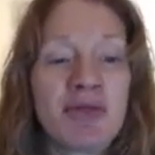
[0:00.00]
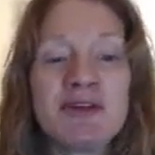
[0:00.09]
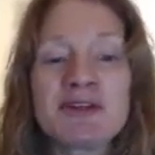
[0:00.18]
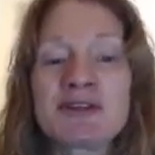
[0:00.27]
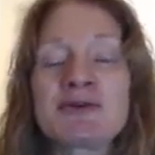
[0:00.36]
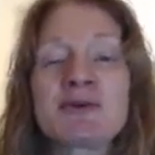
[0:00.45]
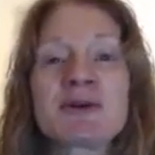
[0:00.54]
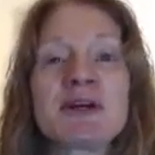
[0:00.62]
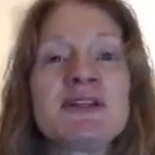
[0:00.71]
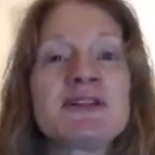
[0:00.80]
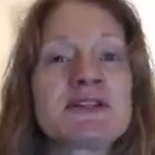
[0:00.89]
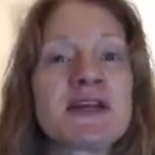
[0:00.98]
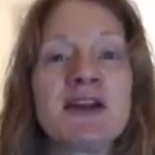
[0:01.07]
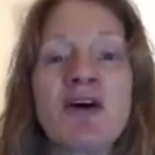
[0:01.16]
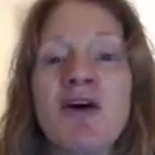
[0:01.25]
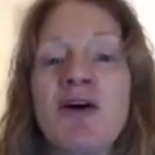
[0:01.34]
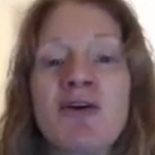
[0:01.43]
these circuits
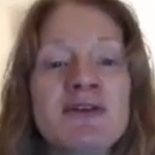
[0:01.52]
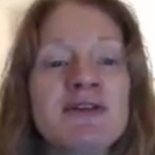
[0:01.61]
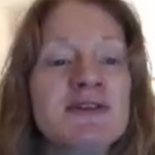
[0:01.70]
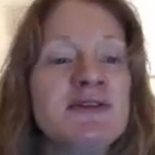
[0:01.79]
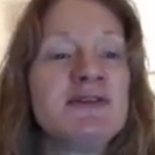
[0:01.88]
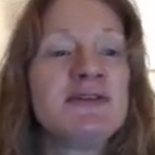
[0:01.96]
and all these